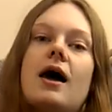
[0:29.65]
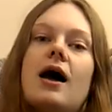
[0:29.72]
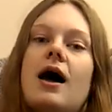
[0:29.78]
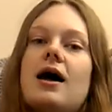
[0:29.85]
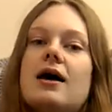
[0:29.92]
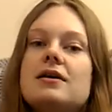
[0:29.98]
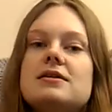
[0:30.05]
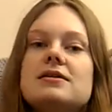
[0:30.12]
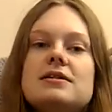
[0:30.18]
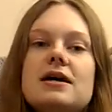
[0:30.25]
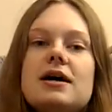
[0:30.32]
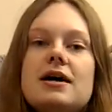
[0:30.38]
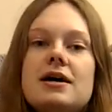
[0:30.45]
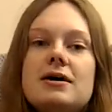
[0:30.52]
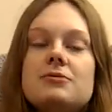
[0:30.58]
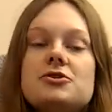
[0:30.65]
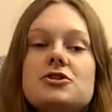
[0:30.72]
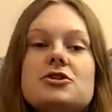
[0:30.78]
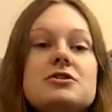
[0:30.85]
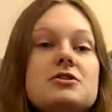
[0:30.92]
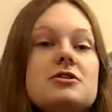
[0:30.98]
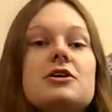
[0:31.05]
and uh,
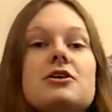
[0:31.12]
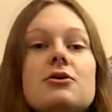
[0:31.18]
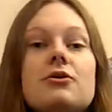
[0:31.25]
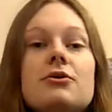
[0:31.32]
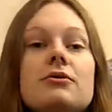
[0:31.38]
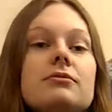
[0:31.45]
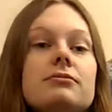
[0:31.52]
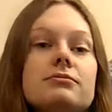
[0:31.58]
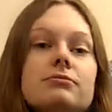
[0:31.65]
just, you know,